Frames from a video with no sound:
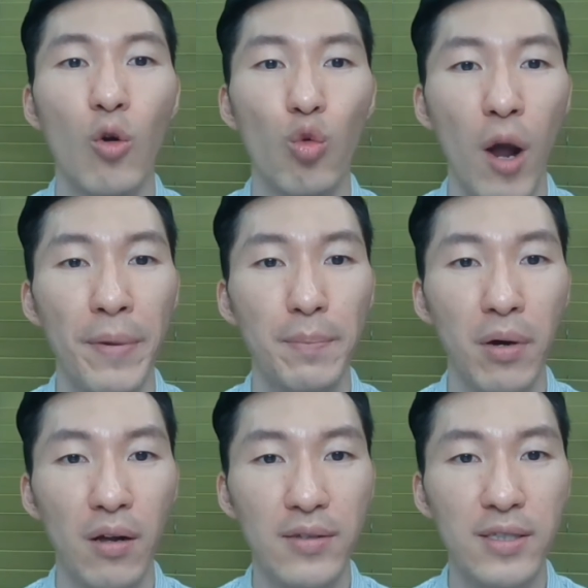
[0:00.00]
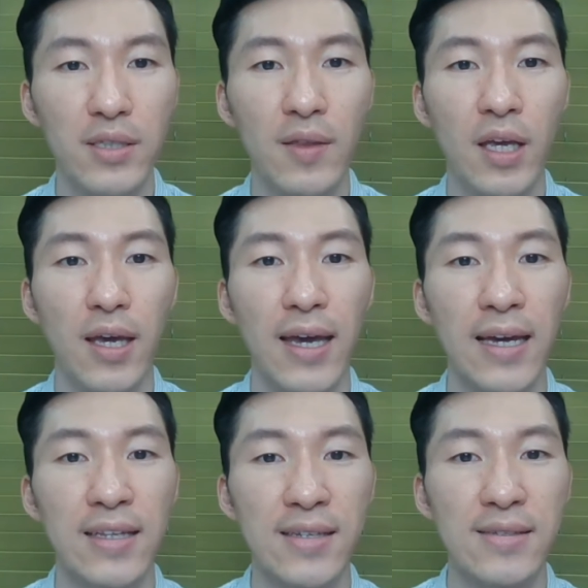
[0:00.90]
rapid pulse,
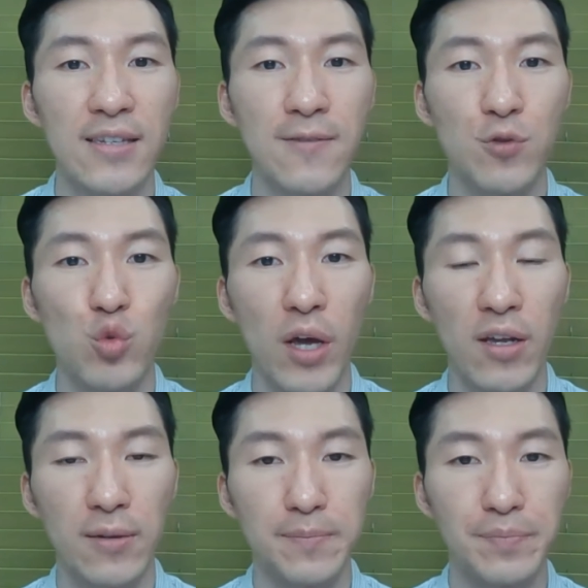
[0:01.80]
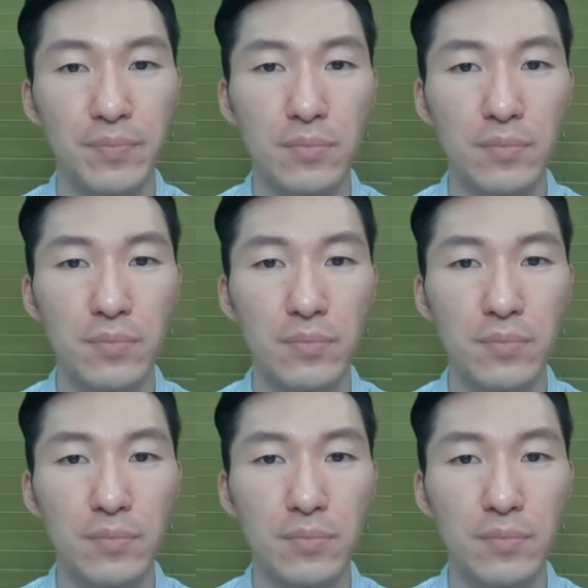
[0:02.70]
and excessive sweating.